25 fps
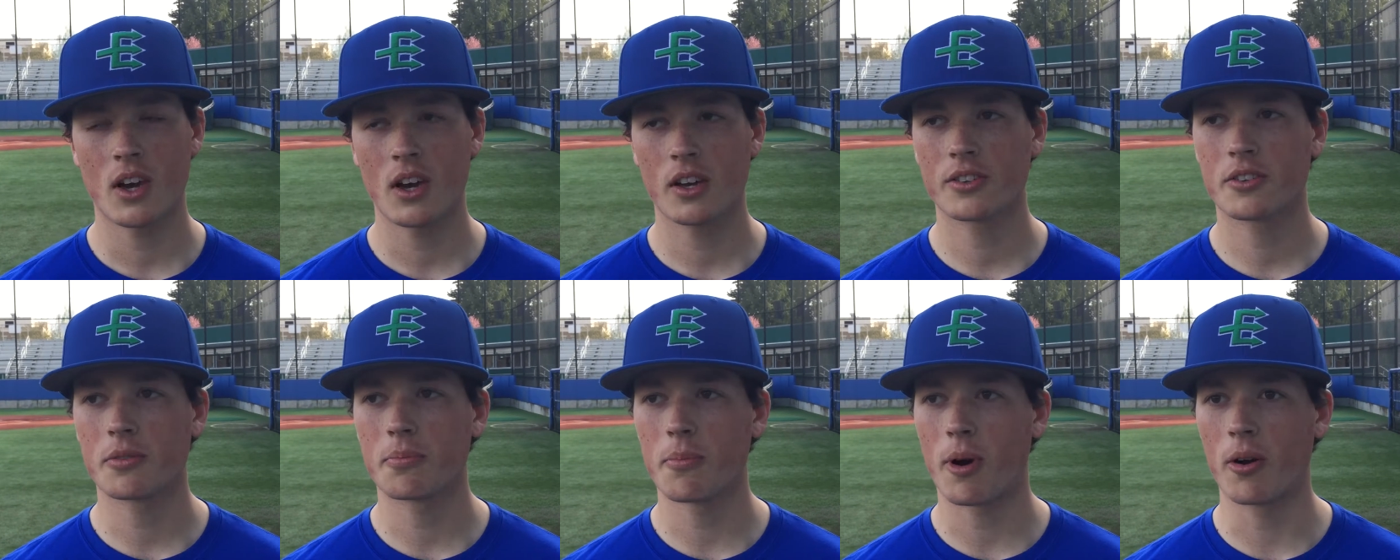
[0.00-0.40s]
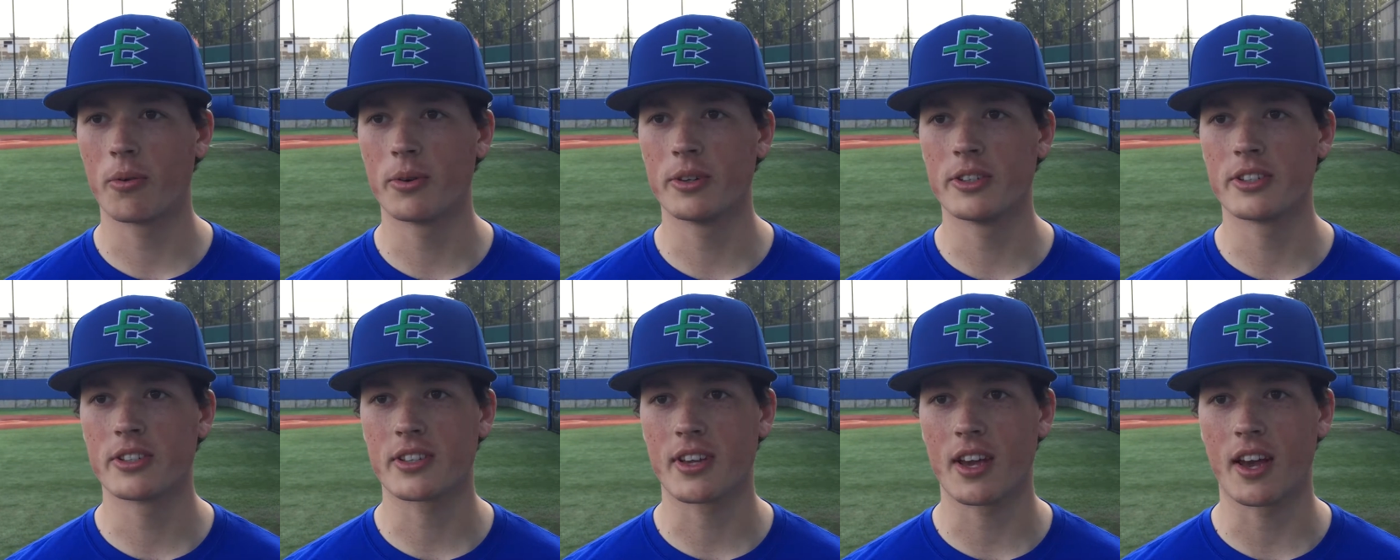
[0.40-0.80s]
Oh,
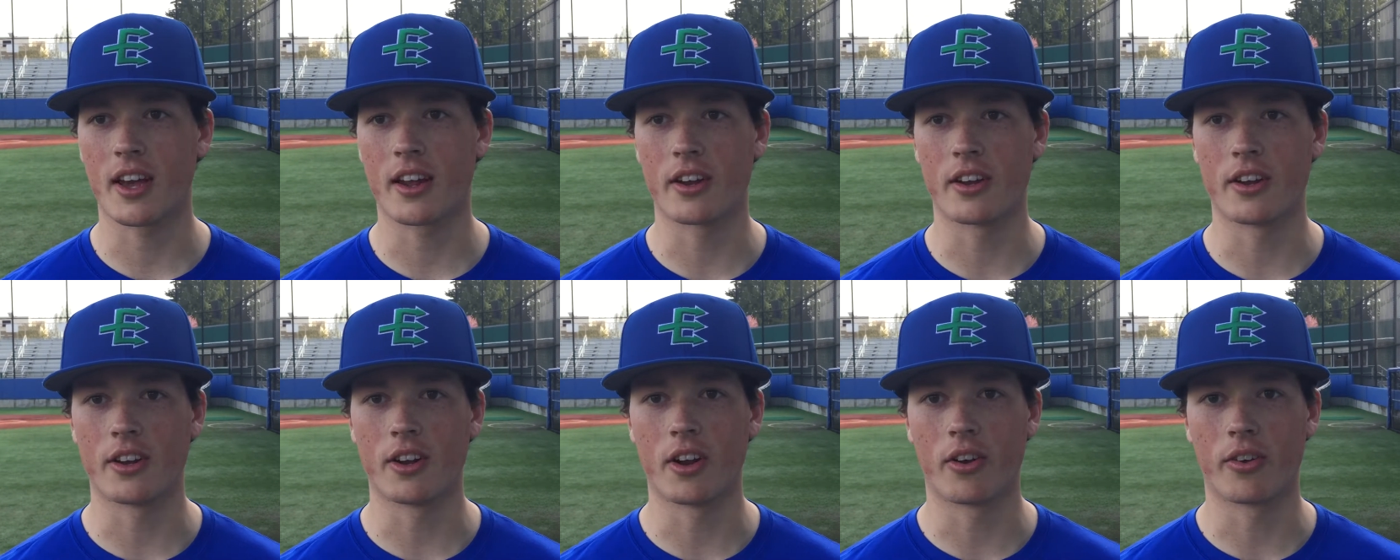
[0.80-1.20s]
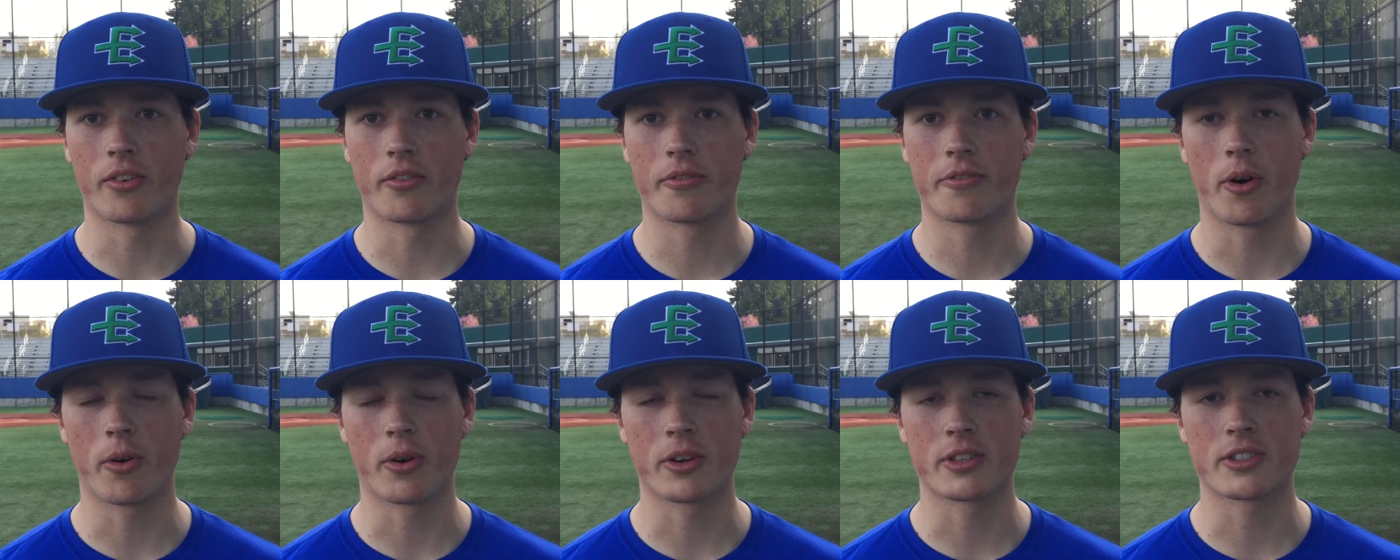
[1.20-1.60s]
tomorrow we just got to you
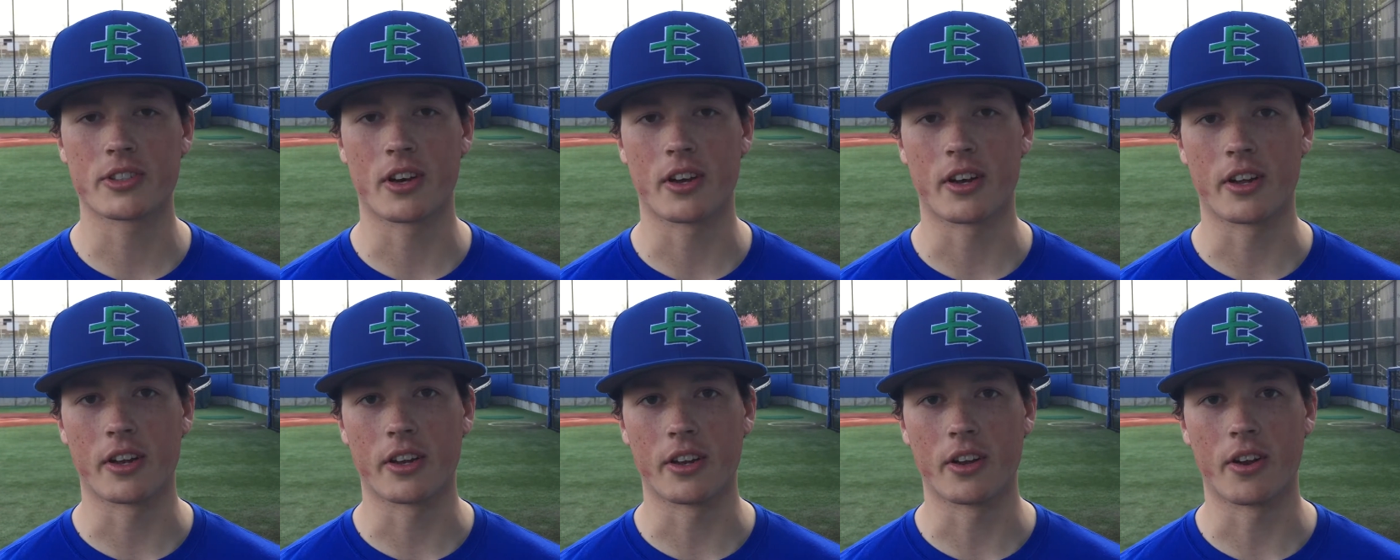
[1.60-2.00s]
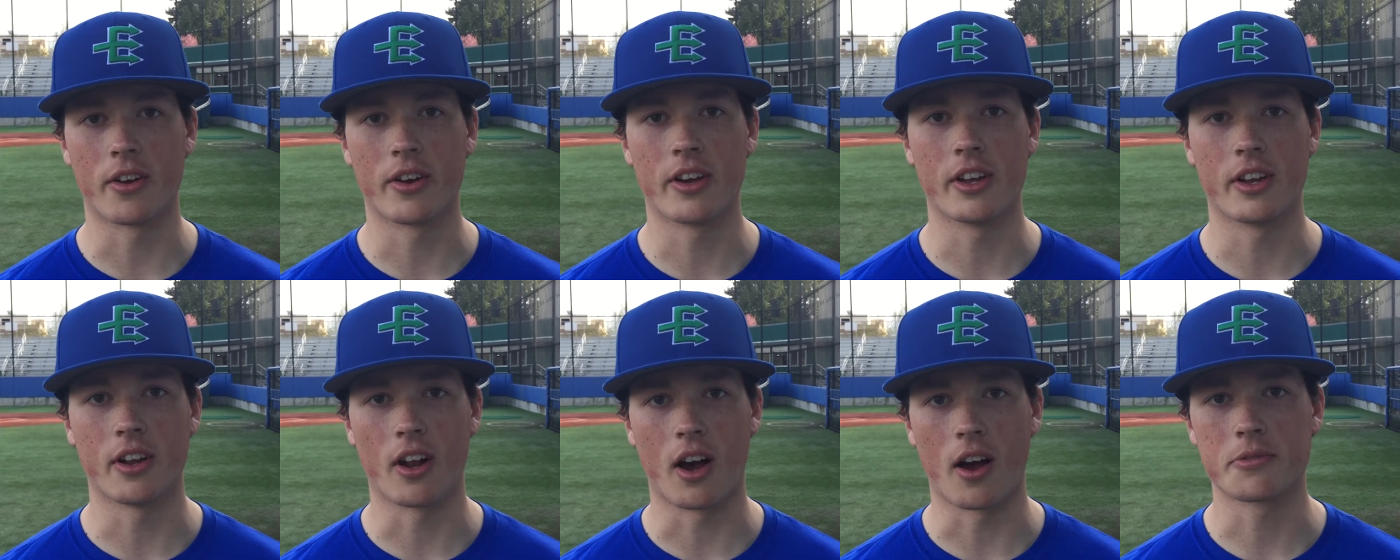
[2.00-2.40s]
know focus on you
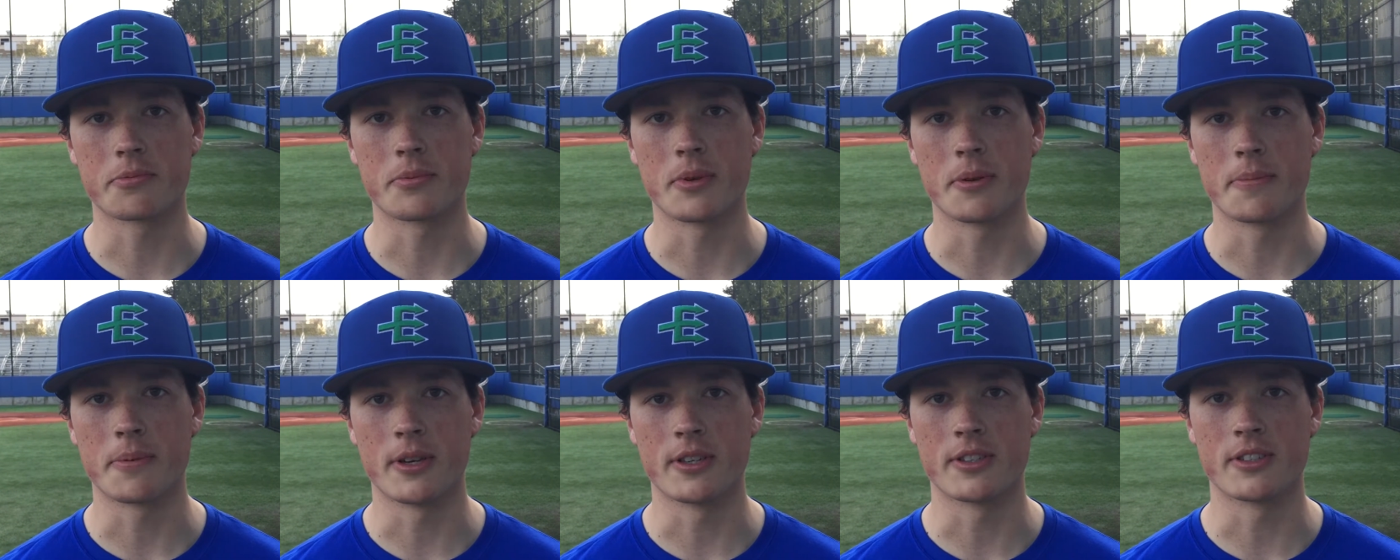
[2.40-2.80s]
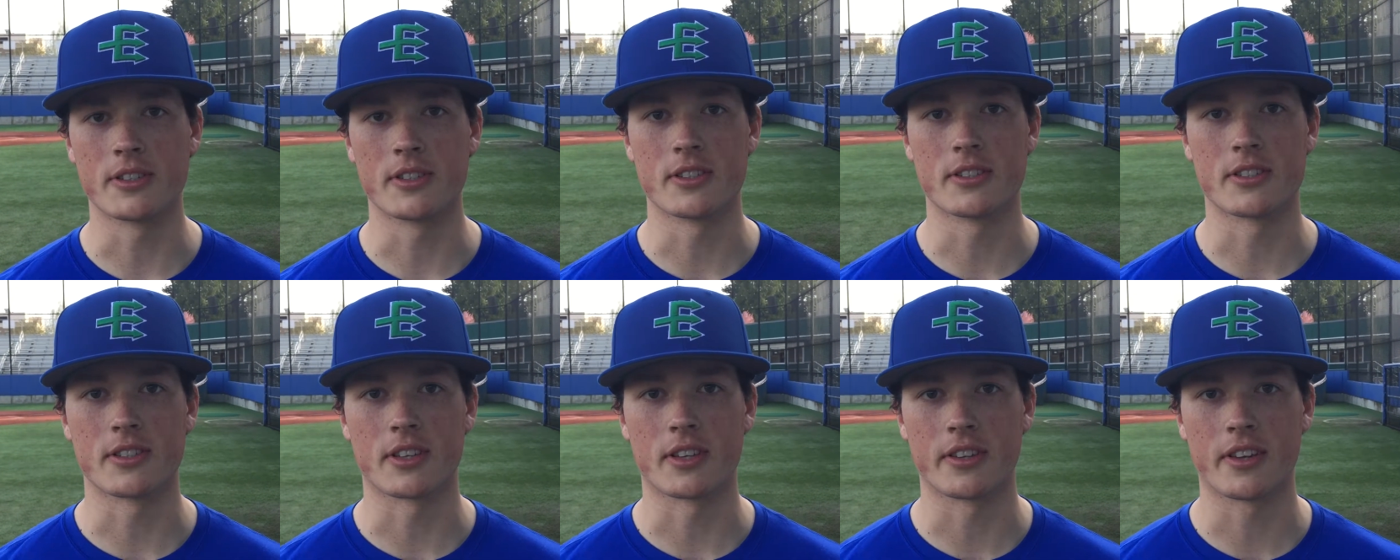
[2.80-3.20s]
know hitting off-speed
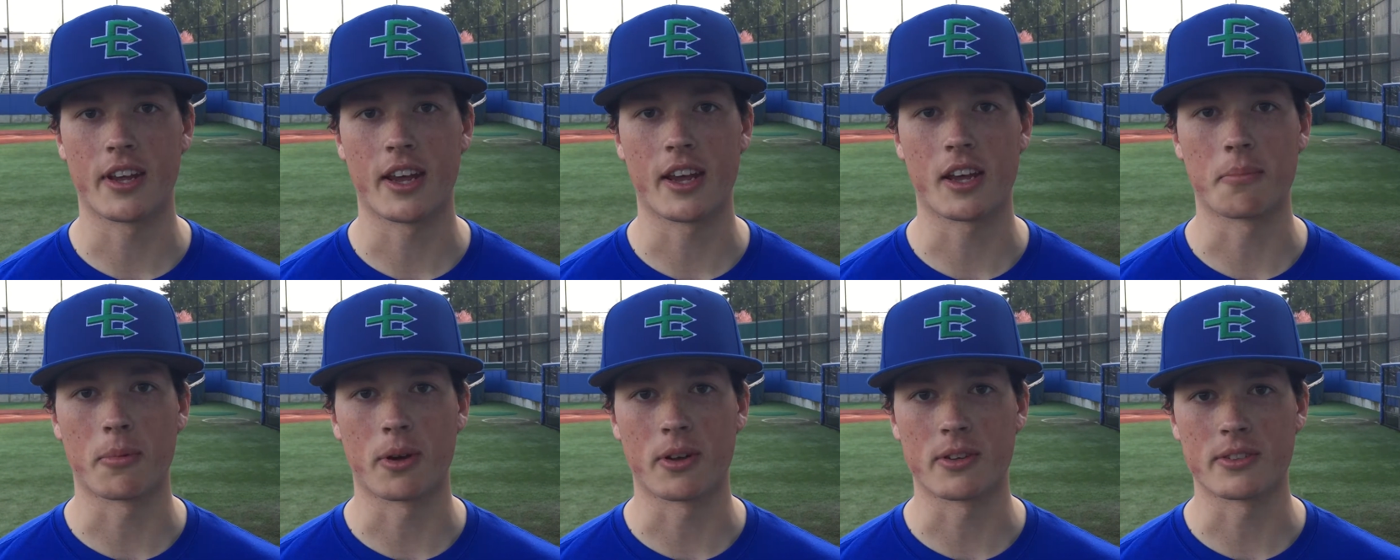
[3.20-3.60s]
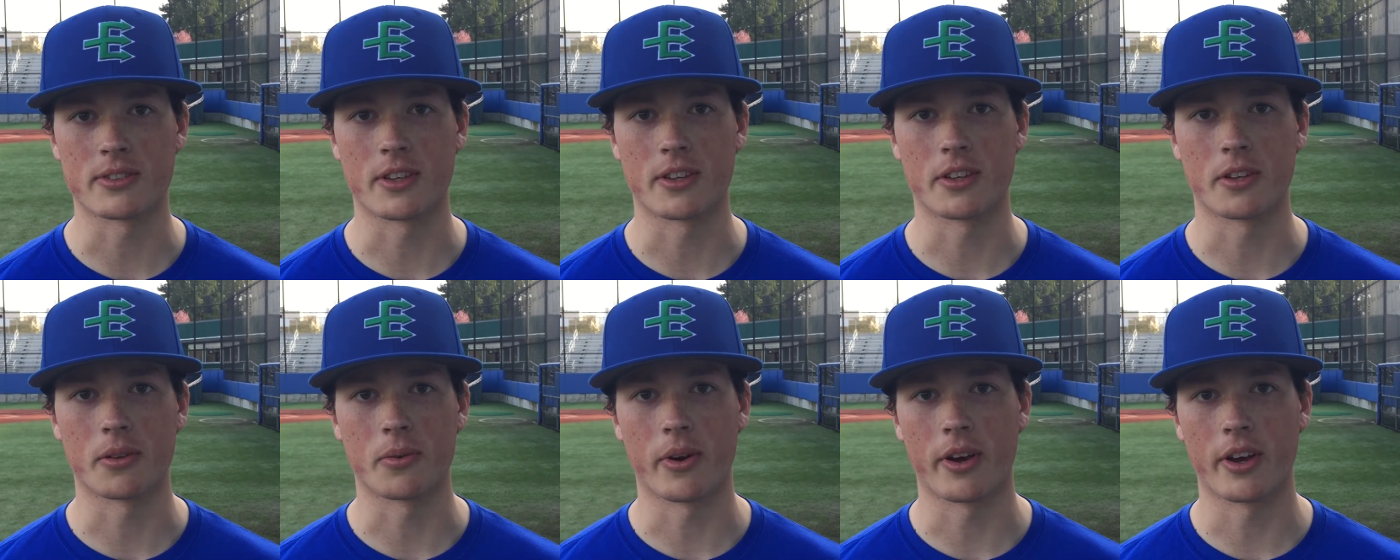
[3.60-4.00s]
pitches and taking balls
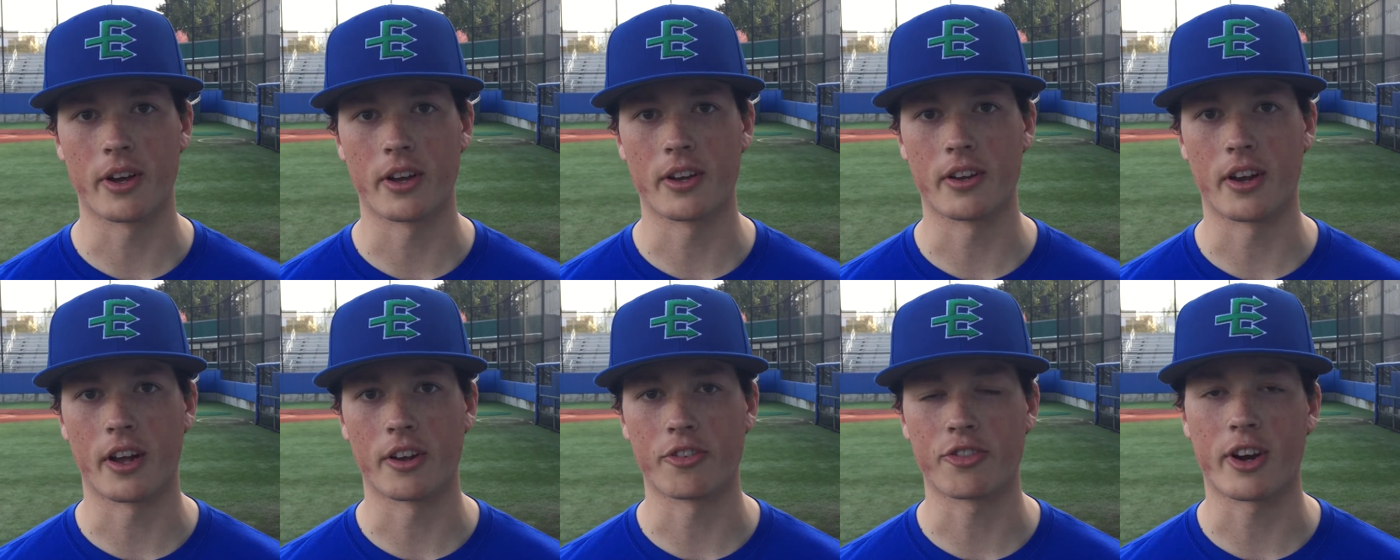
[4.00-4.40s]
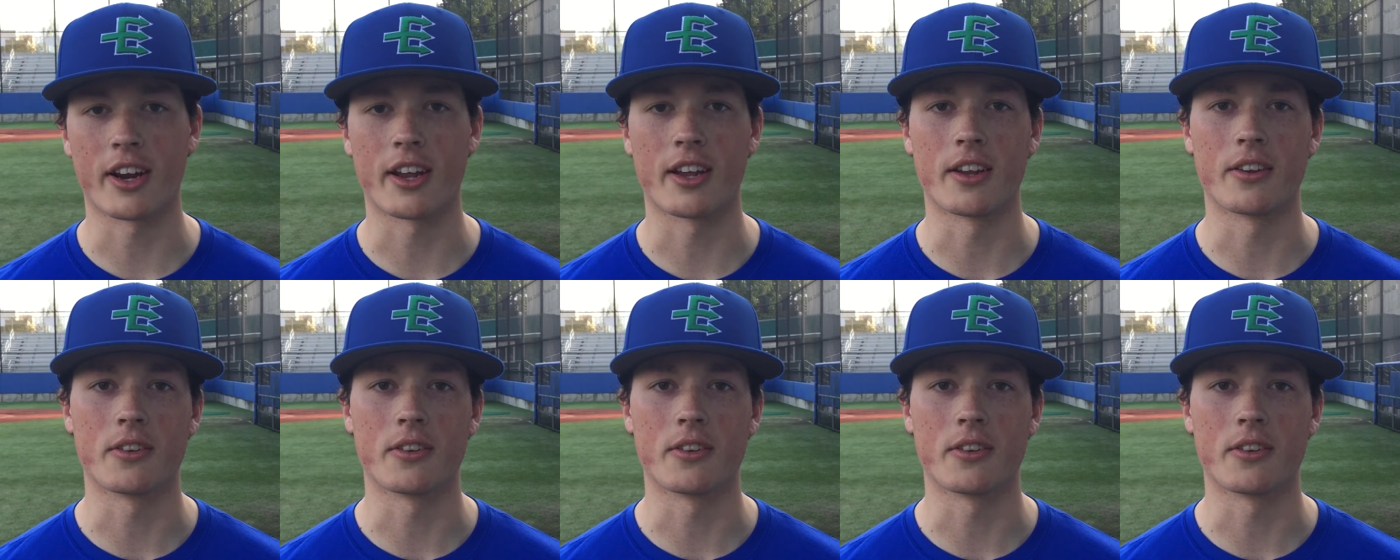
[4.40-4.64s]
the other way and not trying